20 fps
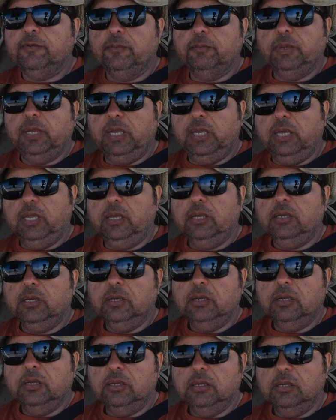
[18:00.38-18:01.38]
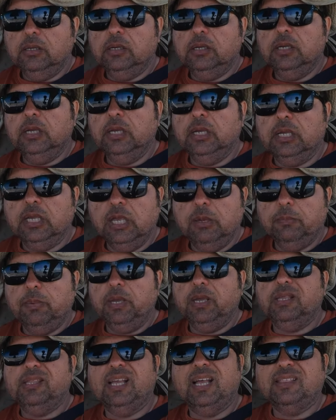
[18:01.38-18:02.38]
for me in
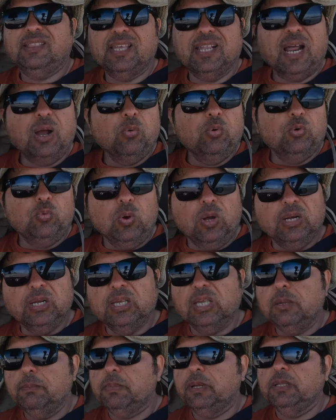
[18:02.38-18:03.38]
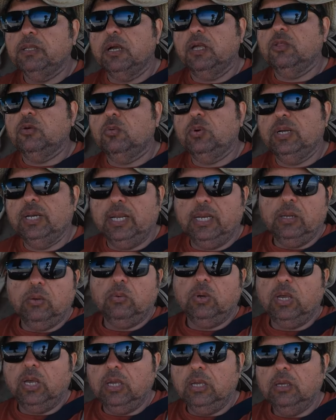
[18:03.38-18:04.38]
keeping, not that I would want to keep another one
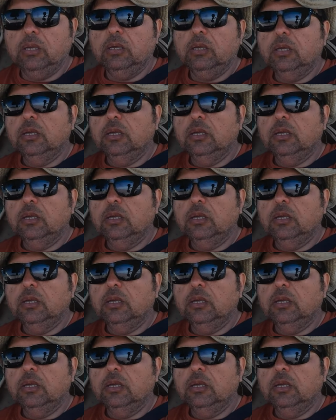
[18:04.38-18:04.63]
anyway,